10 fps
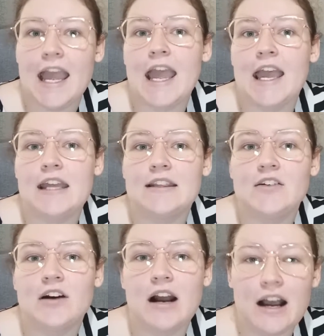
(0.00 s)
and
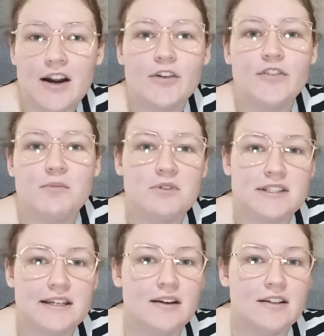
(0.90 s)
there are a few books
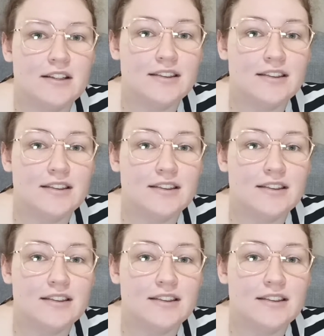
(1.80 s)
that I'd